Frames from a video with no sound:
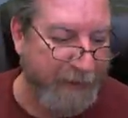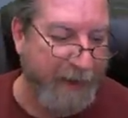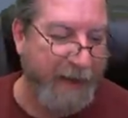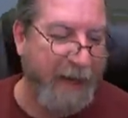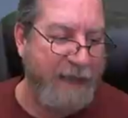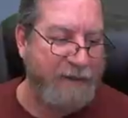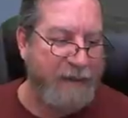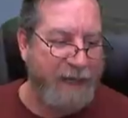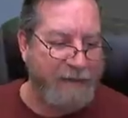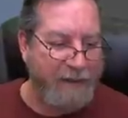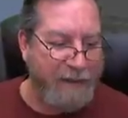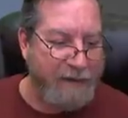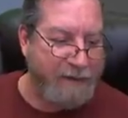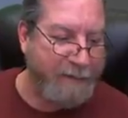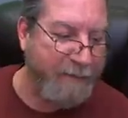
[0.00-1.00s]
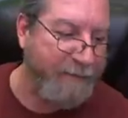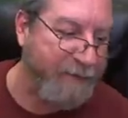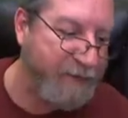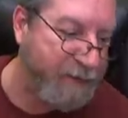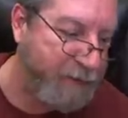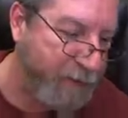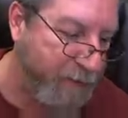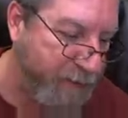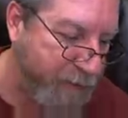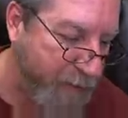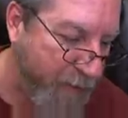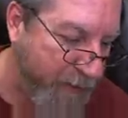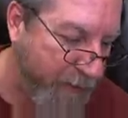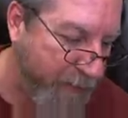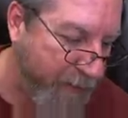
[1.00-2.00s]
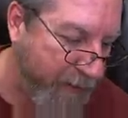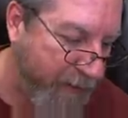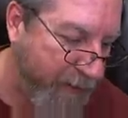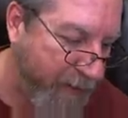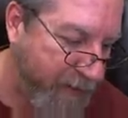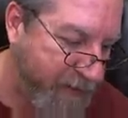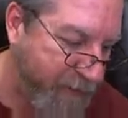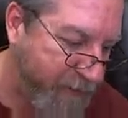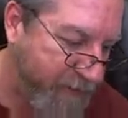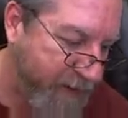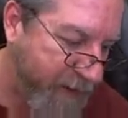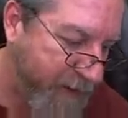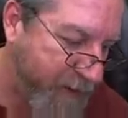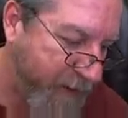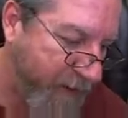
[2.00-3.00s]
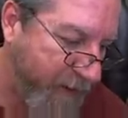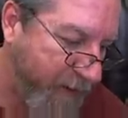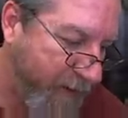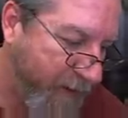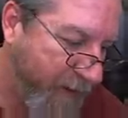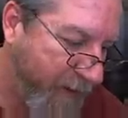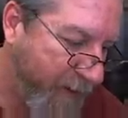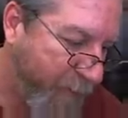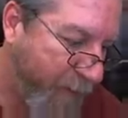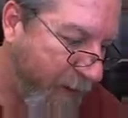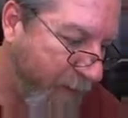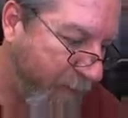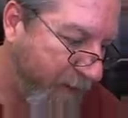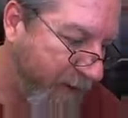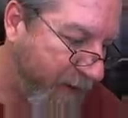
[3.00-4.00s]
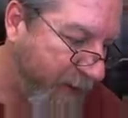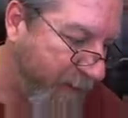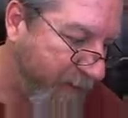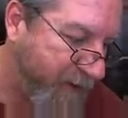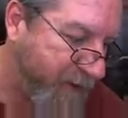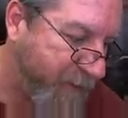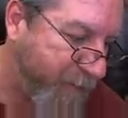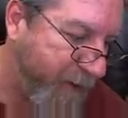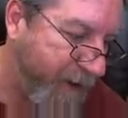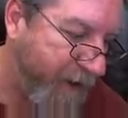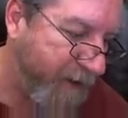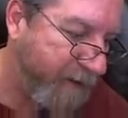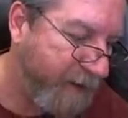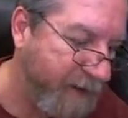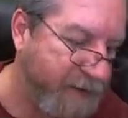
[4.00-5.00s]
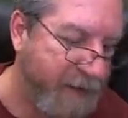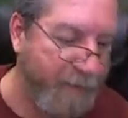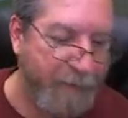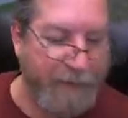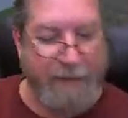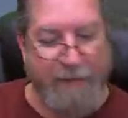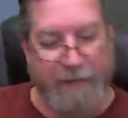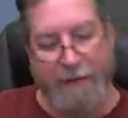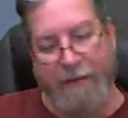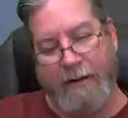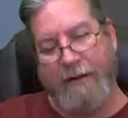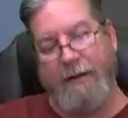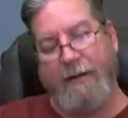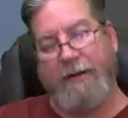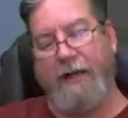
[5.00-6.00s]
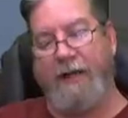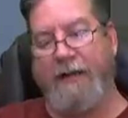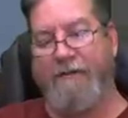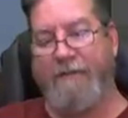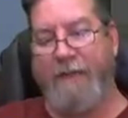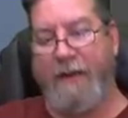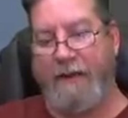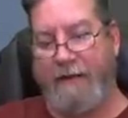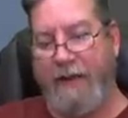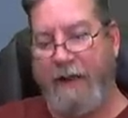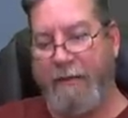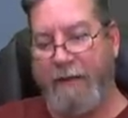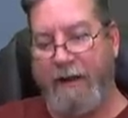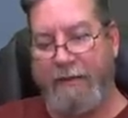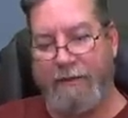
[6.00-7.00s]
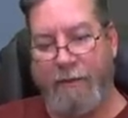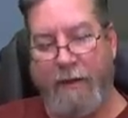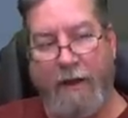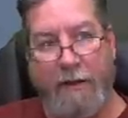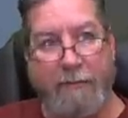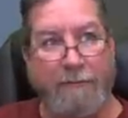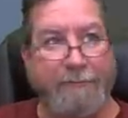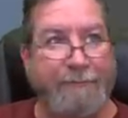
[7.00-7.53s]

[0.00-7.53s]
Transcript: And actually, I think some of his students wanted me, because he was teaching, wanted me to come and speak. And that's how we kind of met that way as well.